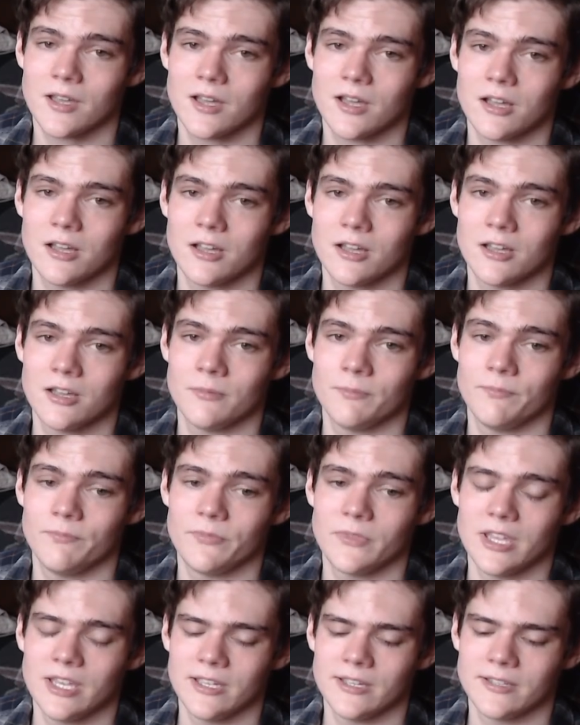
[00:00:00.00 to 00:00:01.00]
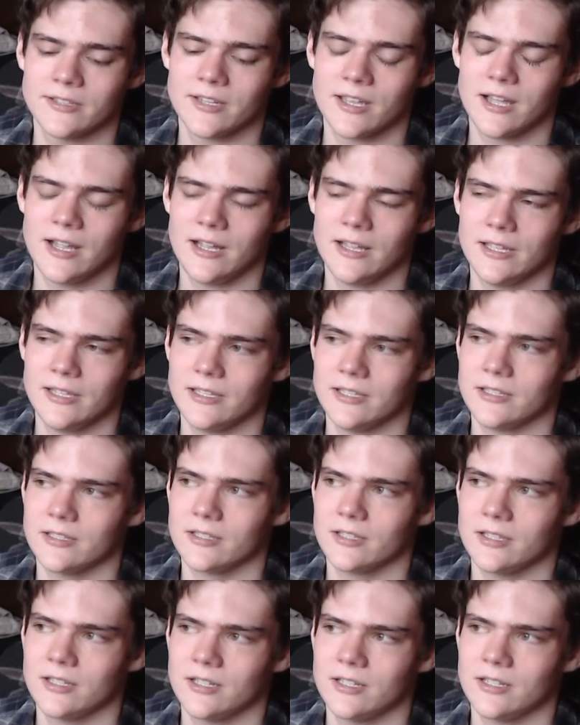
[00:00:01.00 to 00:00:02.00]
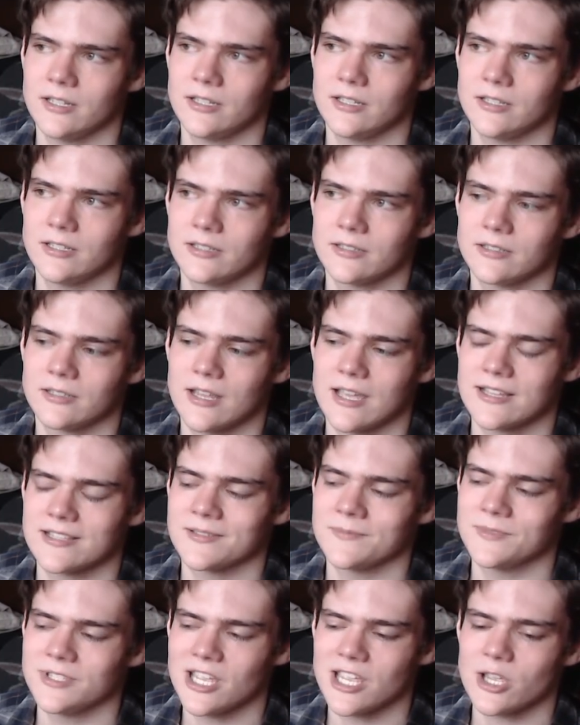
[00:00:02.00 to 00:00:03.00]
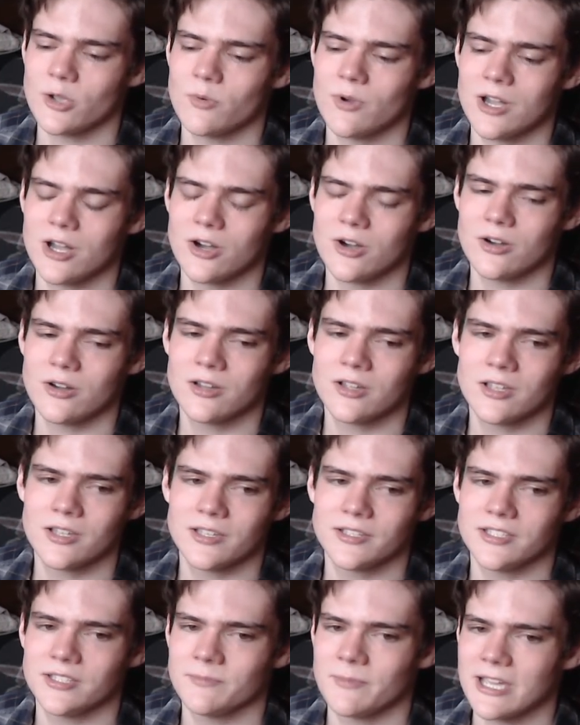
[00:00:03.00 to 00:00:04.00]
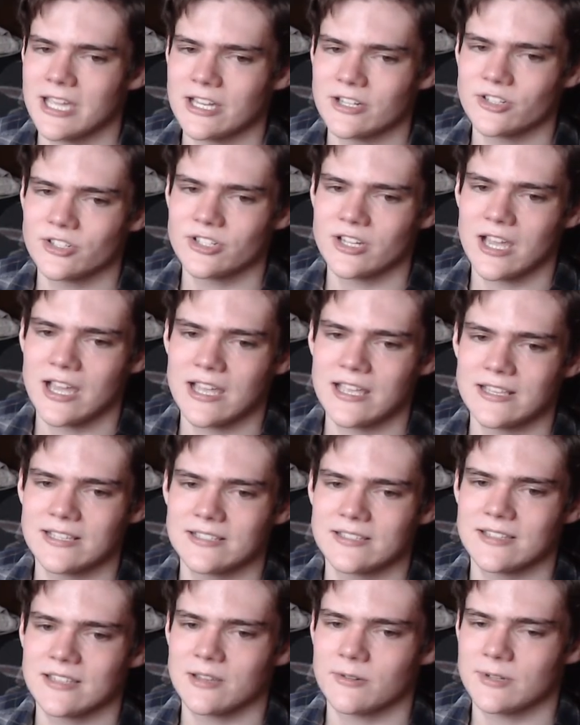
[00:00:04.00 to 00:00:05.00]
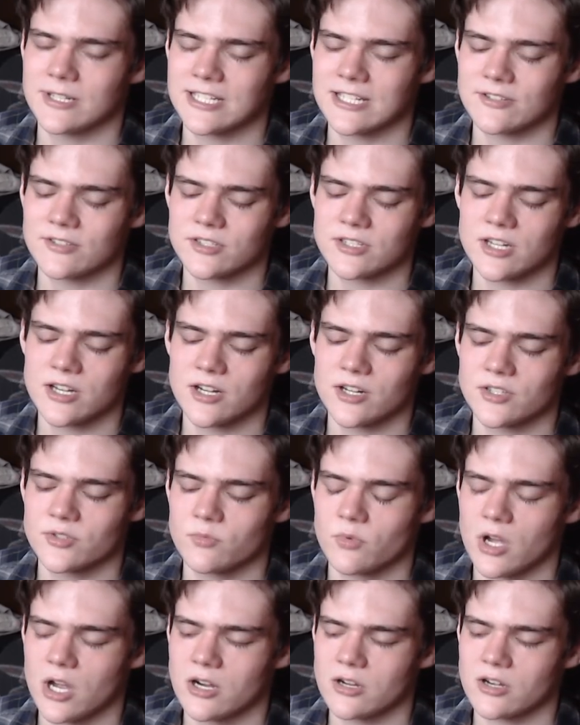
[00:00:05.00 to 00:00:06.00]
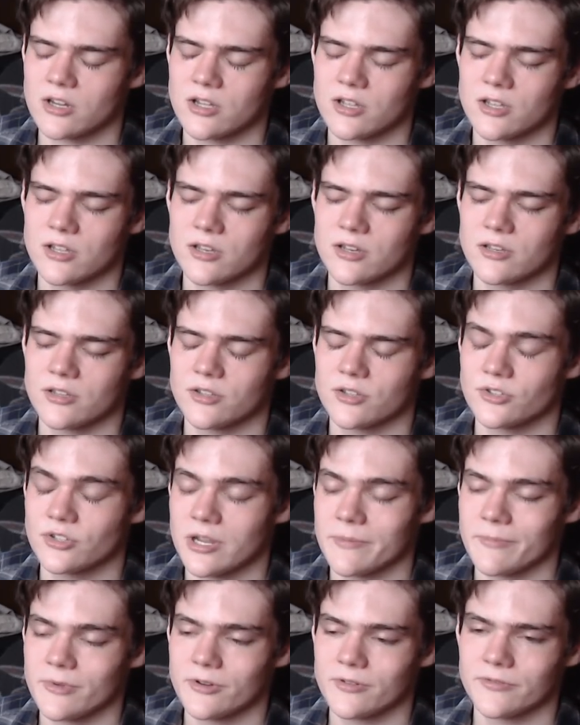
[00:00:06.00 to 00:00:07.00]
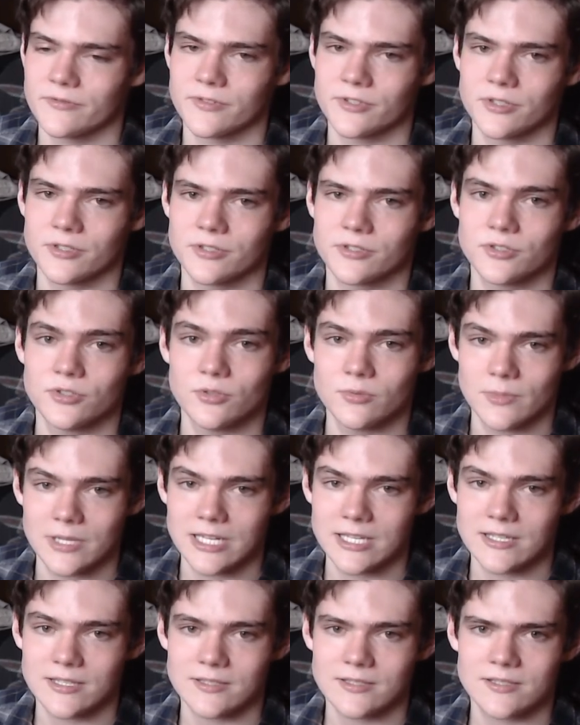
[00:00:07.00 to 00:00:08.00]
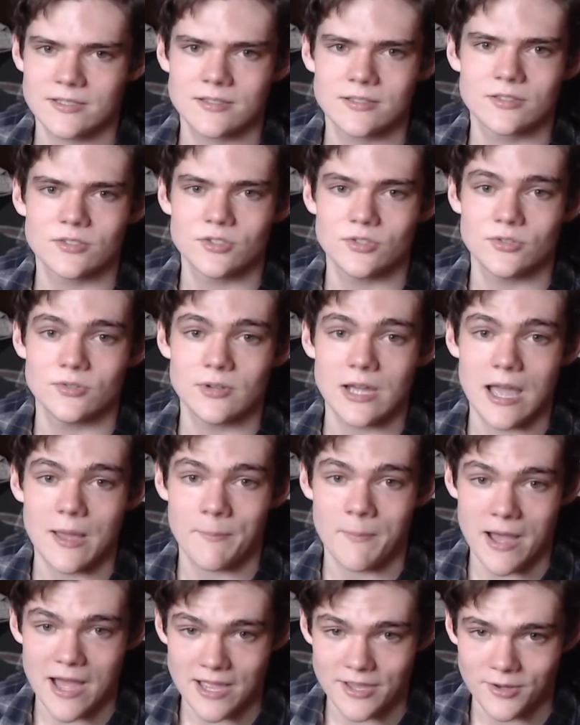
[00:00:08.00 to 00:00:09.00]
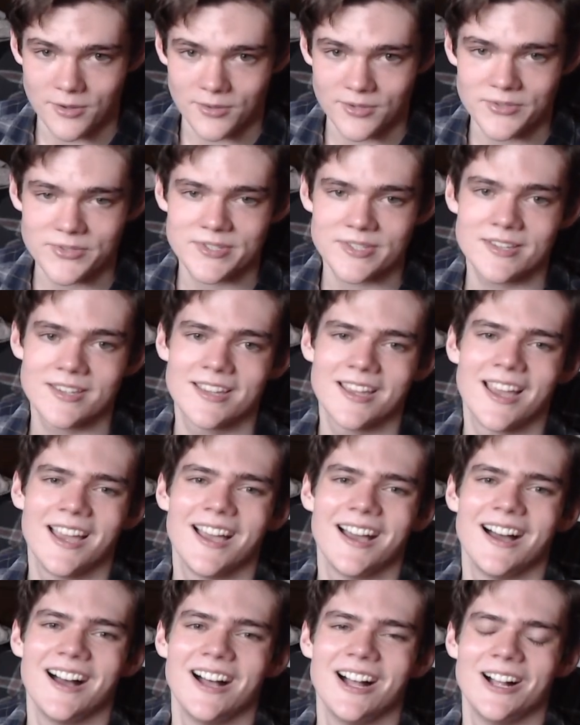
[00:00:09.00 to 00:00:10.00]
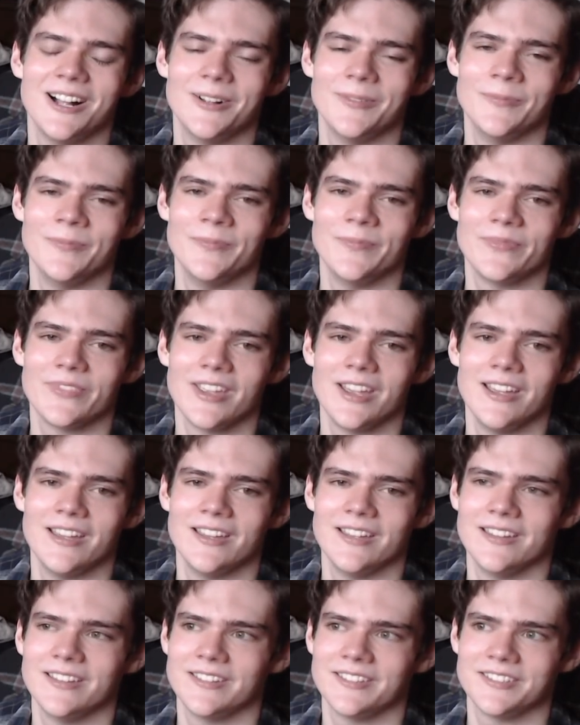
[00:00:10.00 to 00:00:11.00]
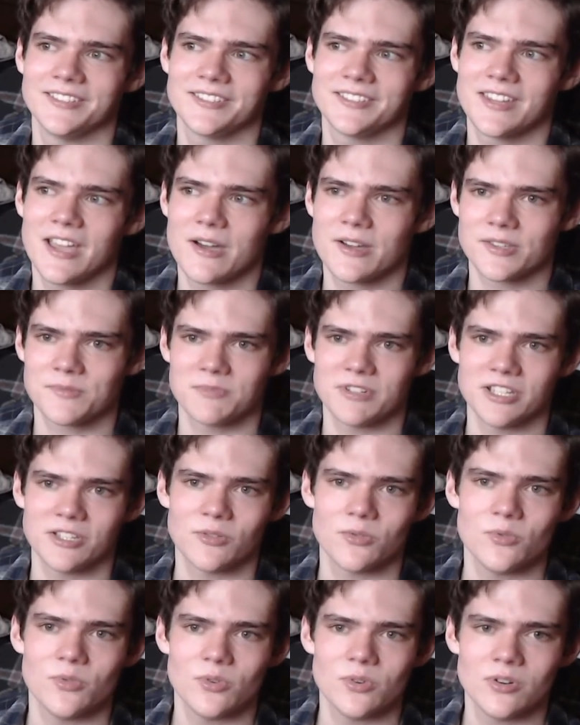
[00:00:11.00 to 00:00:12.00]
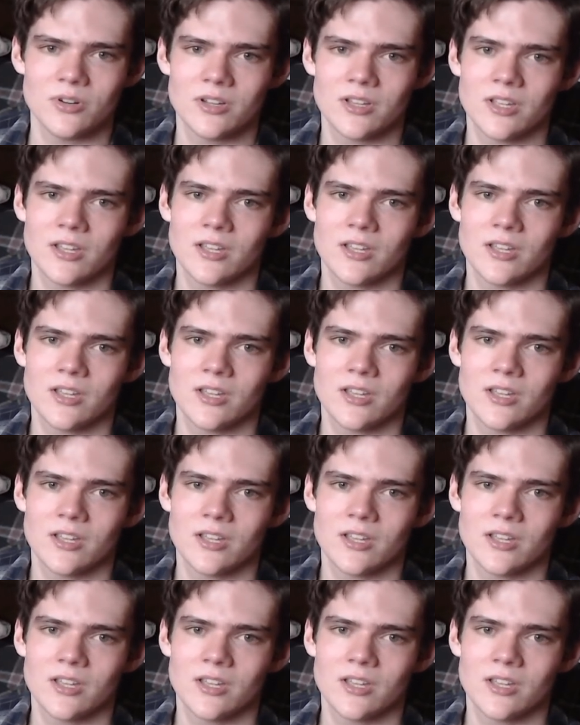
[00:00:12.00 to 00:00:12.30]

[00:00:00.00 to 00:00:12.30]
and I had some Dayquil, did my exercise, then I went downstairs, walked on the treadmill for 2 minutes, 2 miles, and that was pretty cool.